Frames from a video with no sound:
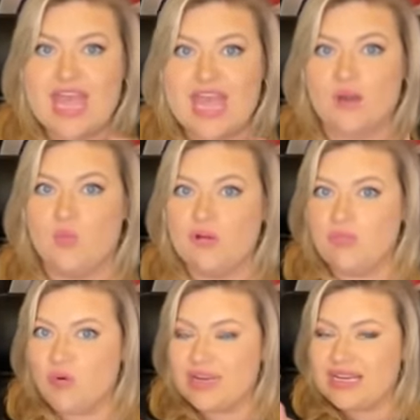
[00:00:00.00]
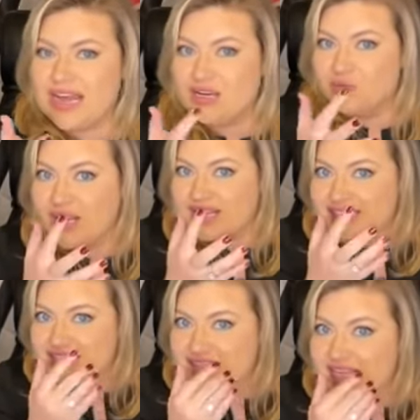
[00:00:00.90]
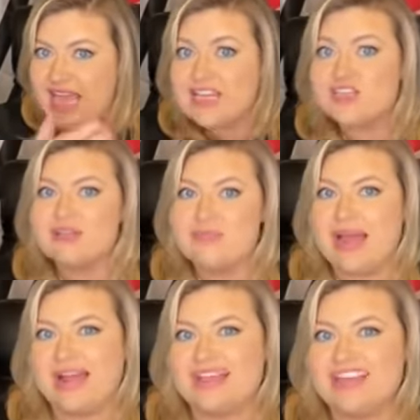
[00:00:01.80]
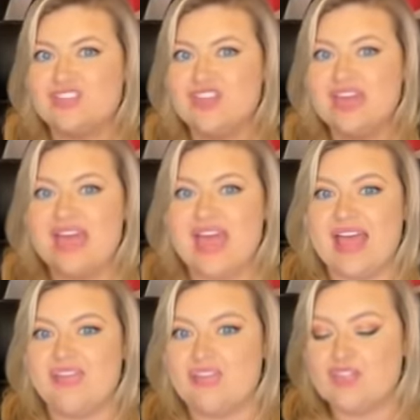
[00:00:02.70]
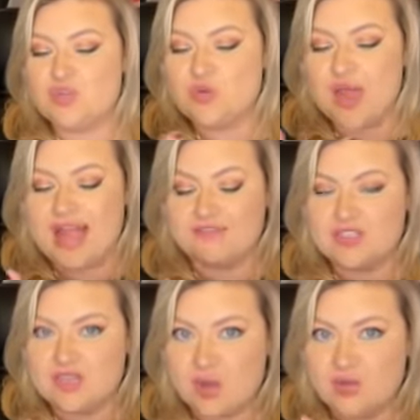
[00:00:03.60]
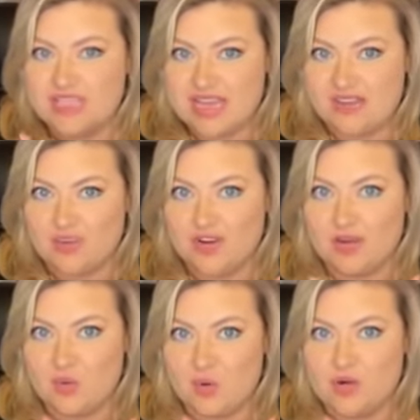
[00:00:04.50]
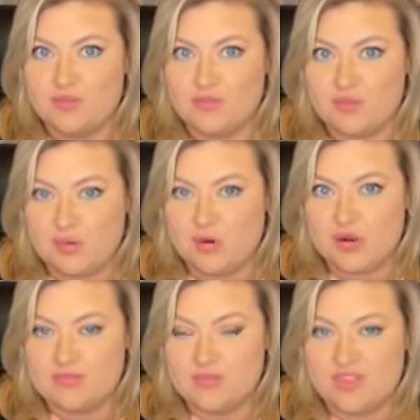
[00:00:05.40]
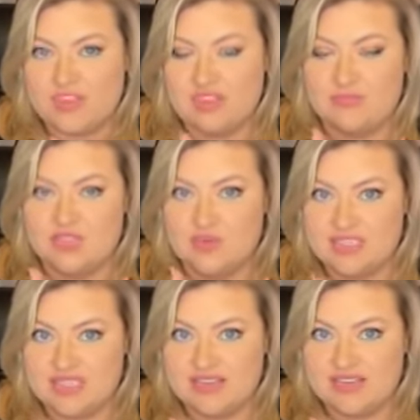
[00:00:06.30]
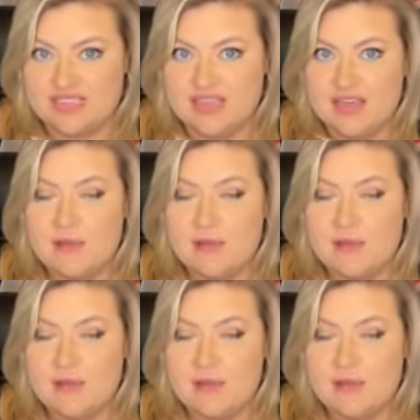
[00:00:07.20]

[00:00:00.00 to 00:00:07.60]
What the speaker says: and a $1.9 reconciliation package, and the two have to go together in order for the programs within them to exist.